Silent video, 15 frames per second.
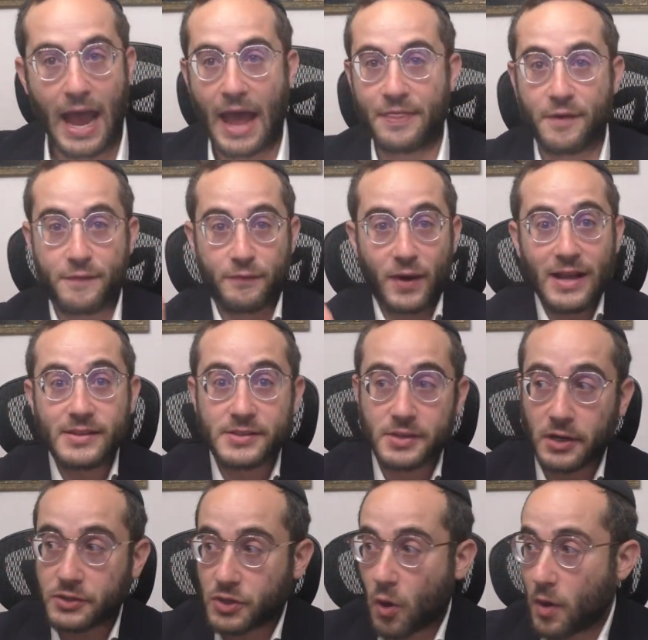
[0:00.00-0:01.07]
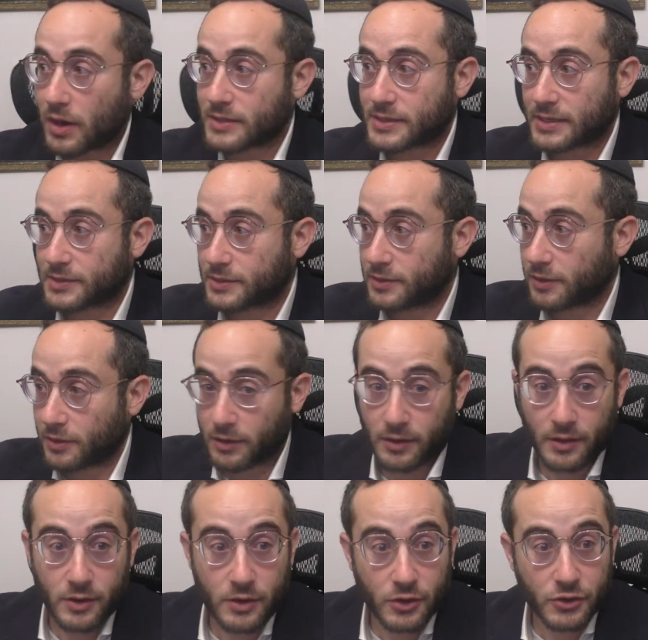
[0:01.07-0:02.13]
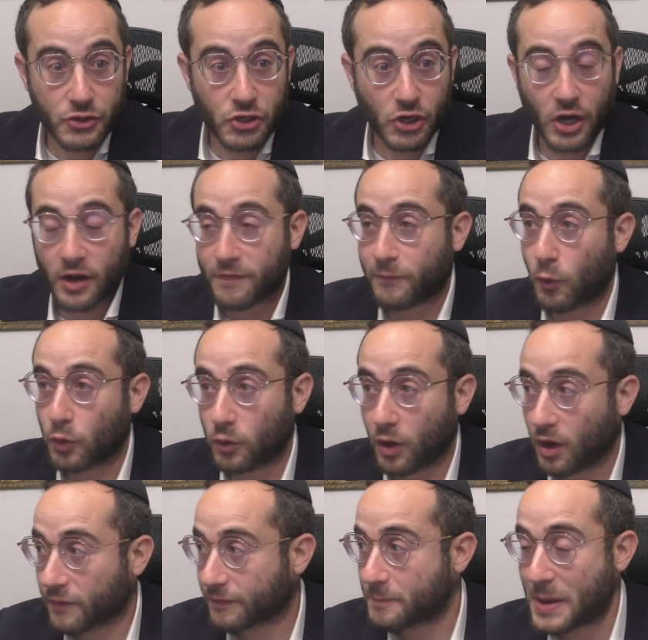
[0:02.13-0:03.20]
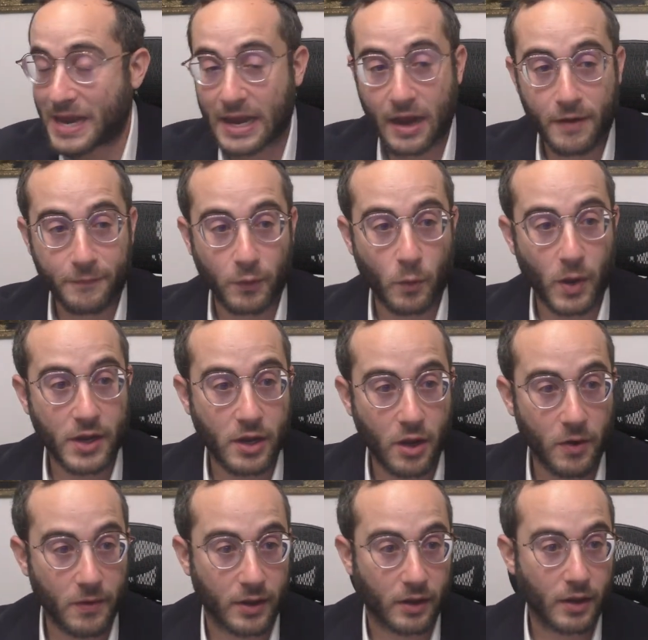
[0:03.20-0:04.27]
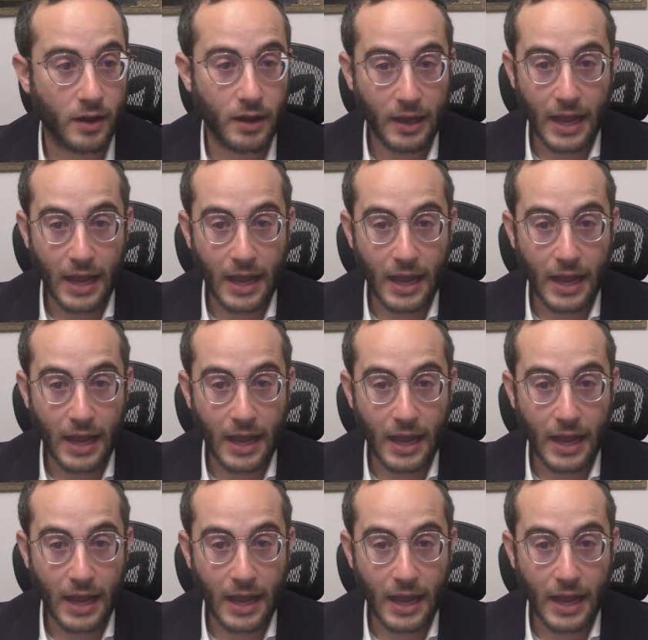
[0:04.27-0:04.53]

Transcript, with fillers: And the friend starts going and says, you're, you're going to fall off. Be careful. What are you going?